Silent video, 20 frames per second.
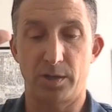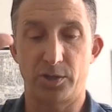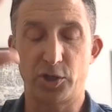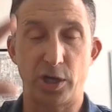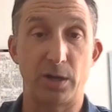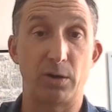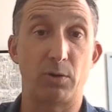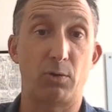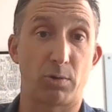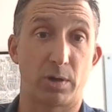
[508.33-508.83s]

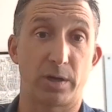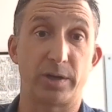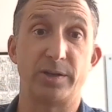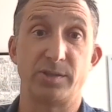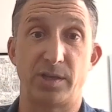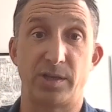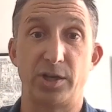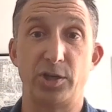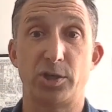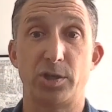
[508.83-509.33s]
channel
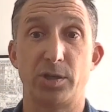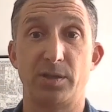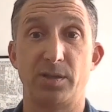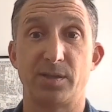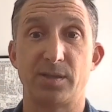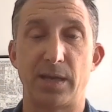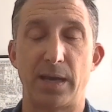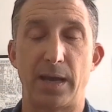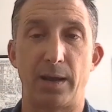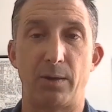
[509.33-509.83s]
organization
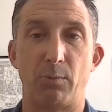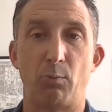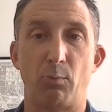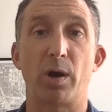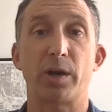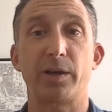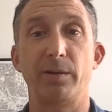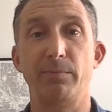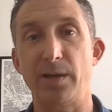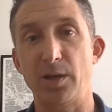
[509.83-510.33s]
and saying,
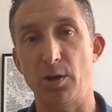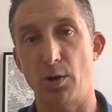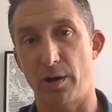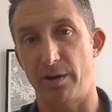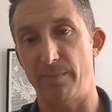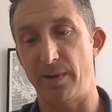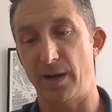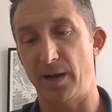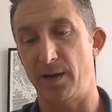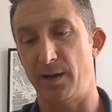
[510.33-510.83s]
what can be
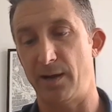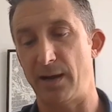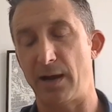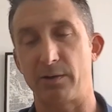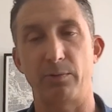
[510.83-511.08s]
automated?